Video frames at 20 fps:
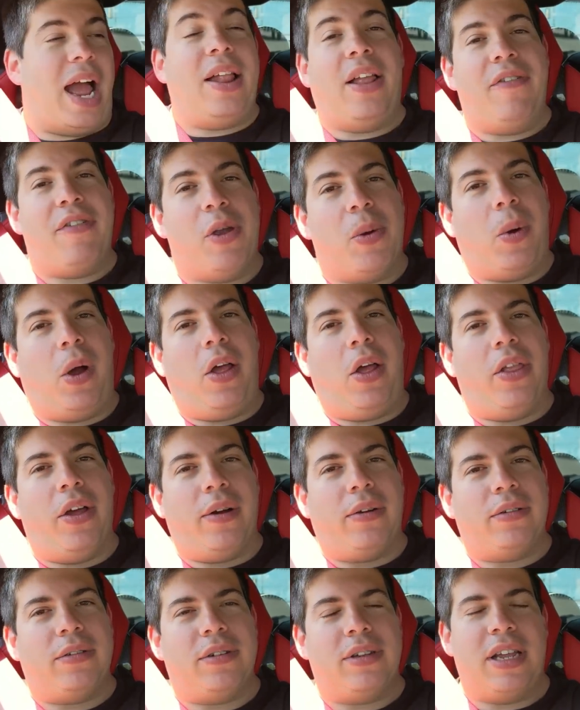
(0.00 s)
I love you all,
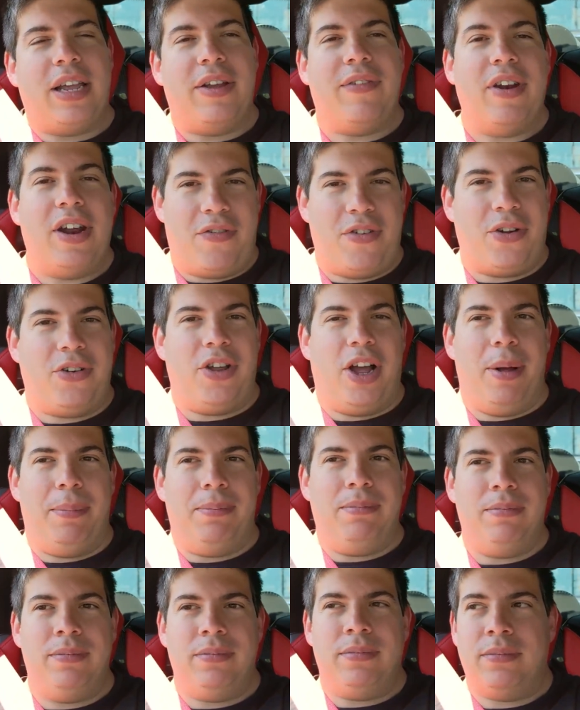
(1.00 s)
though, even if you're
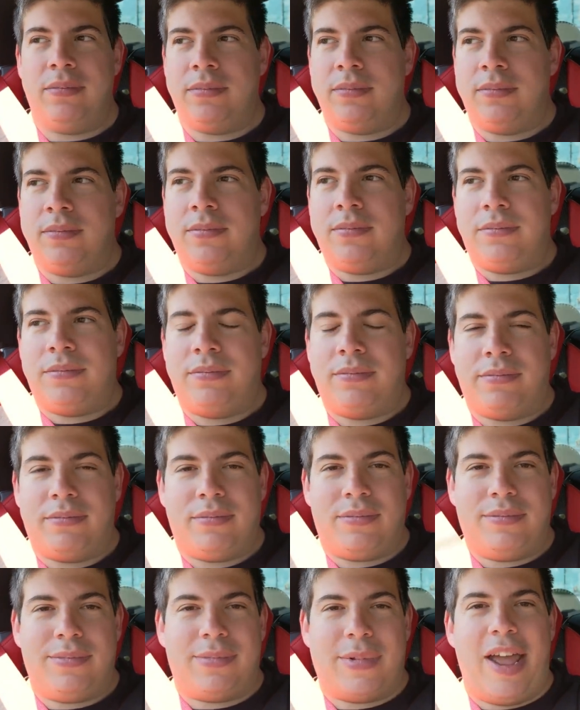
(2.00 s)
dumb.
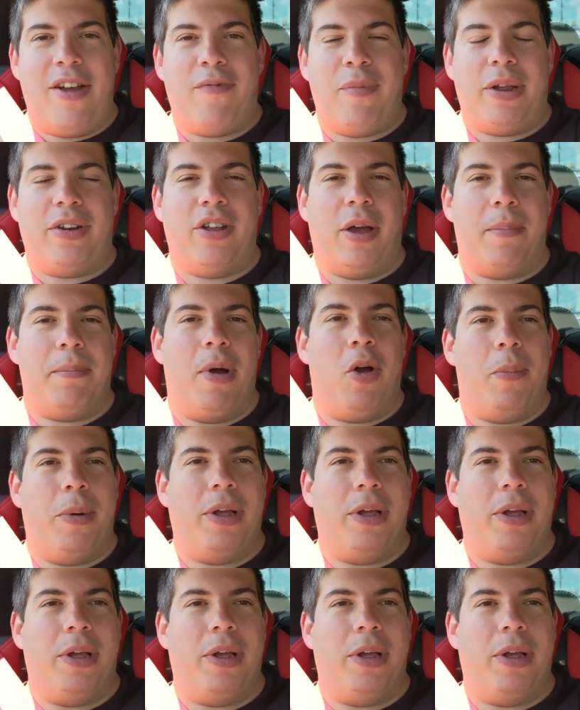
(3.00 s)
I have my dumb